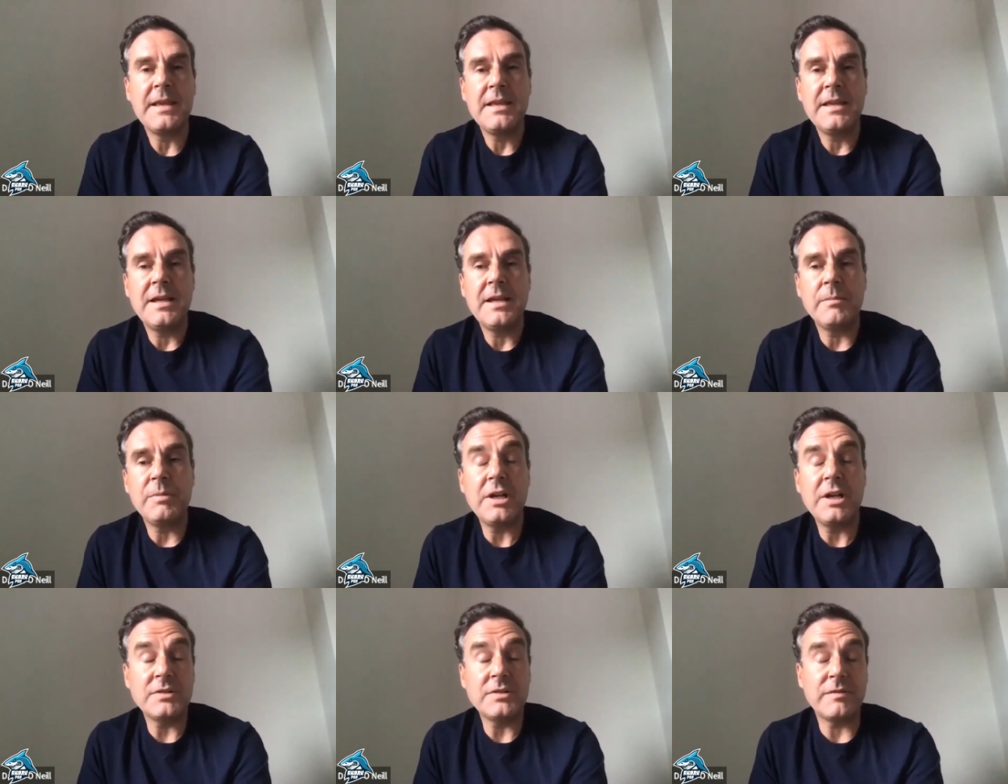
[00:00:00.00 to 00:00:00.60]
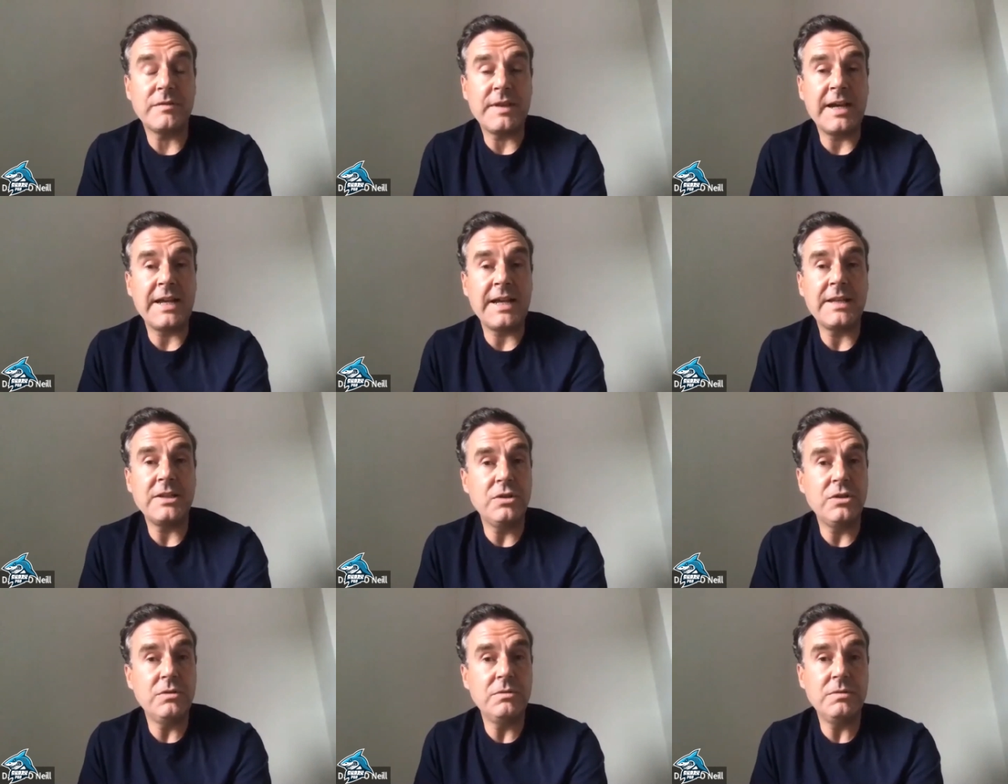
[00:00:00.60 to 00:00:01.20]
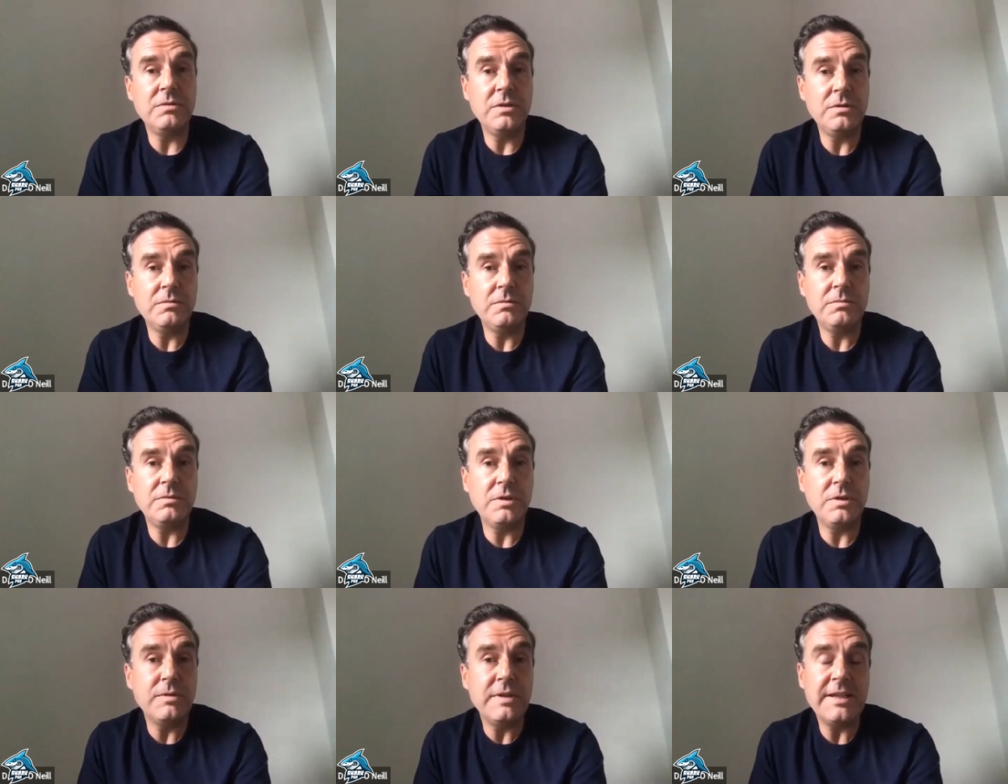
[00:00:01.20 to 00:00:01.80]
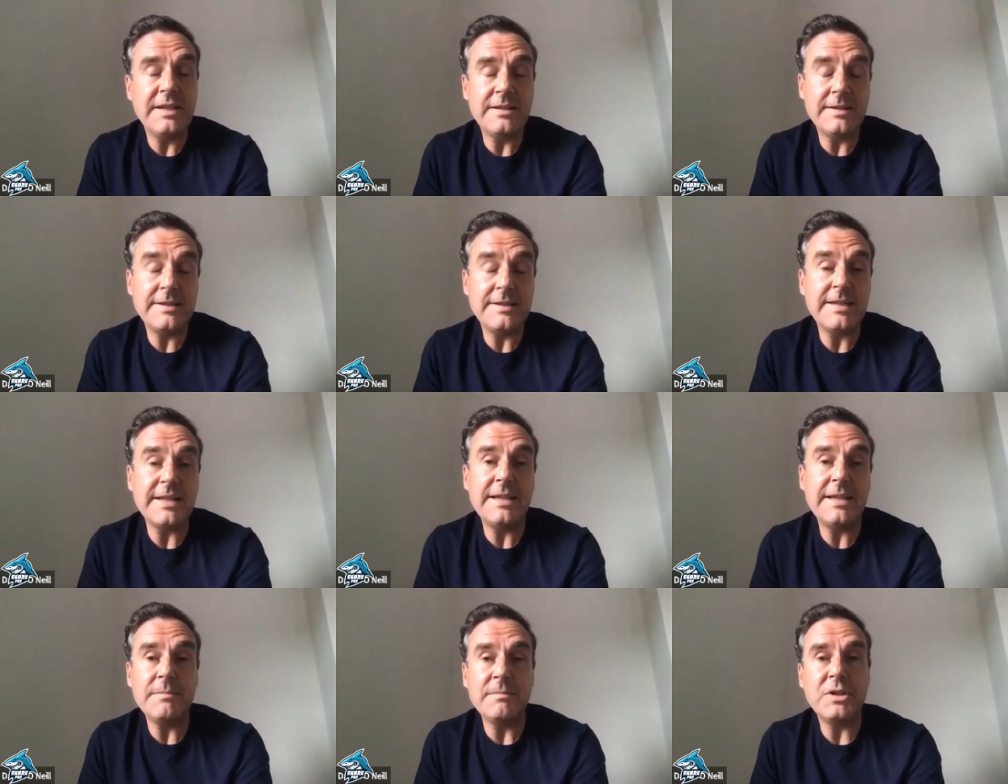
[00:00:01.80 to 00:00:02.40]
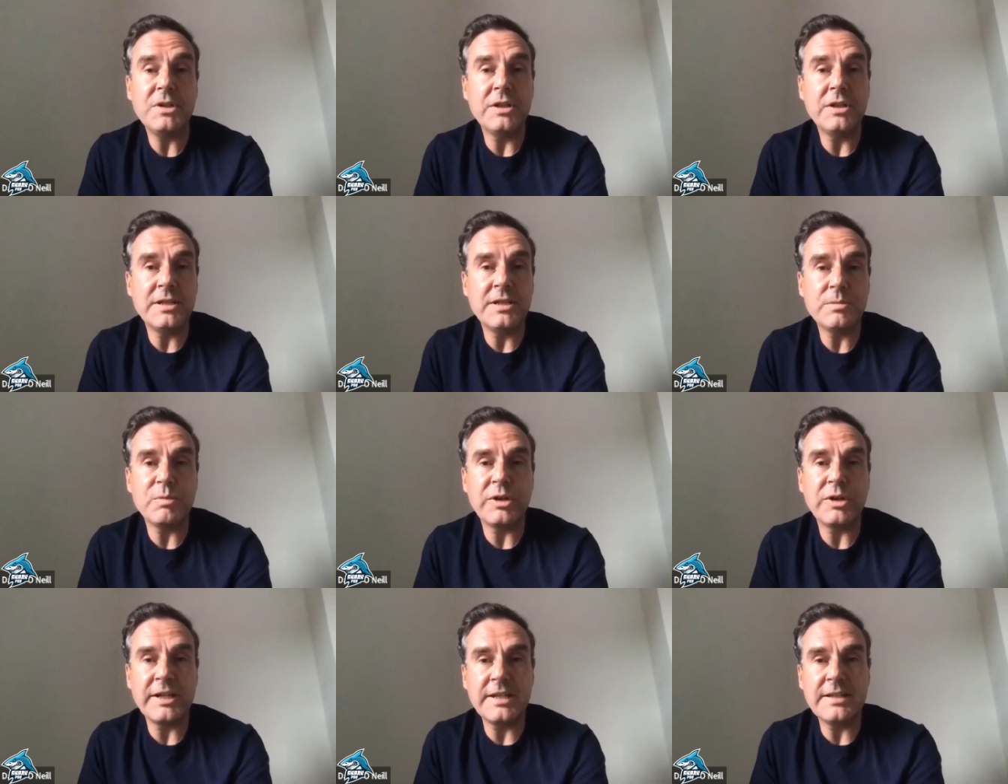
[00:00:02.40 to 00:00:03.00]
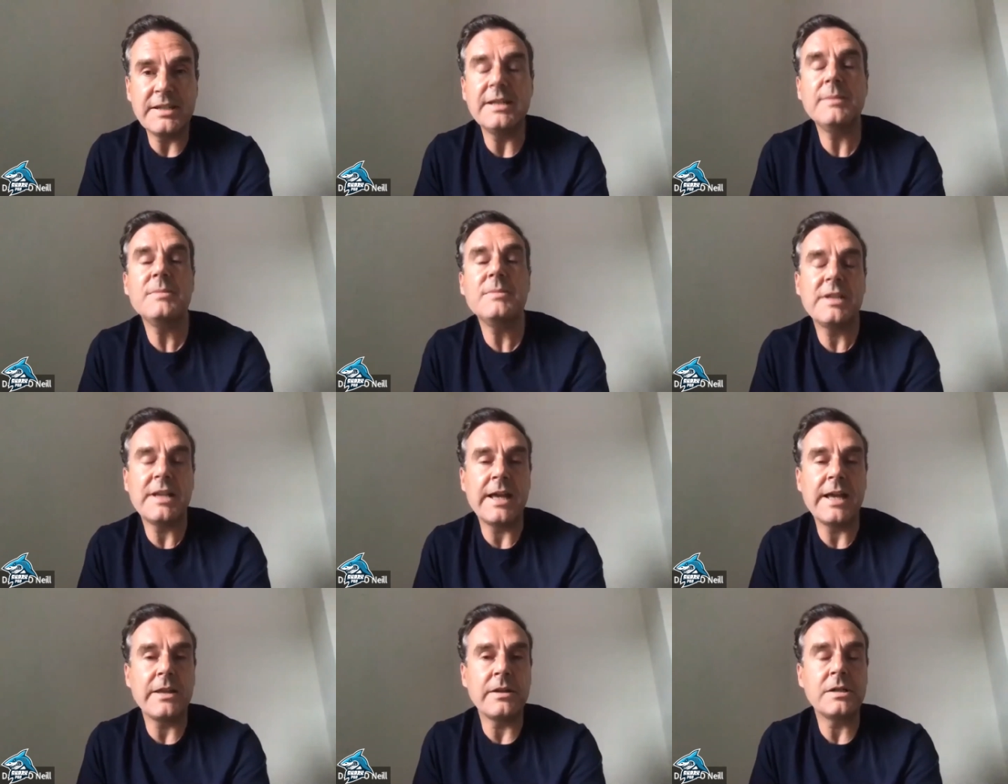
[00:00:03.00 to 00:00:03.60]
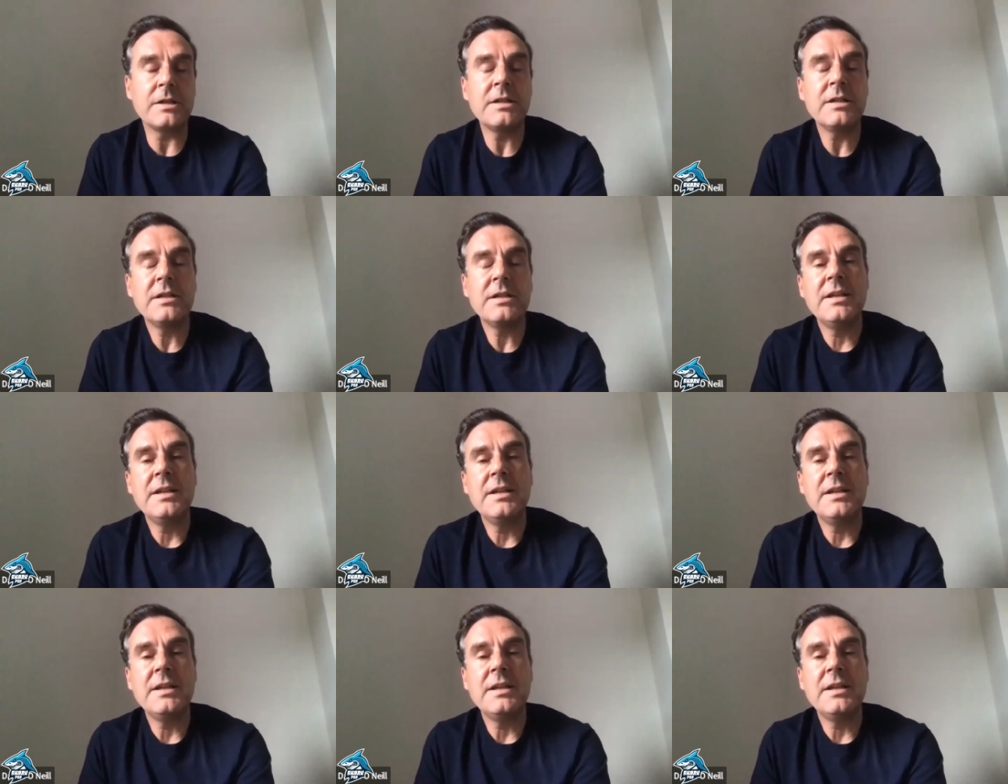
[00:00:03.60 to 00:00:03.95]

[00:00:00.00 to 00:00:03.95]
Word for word: And because of that, you you you need the team. You need to bring a team together.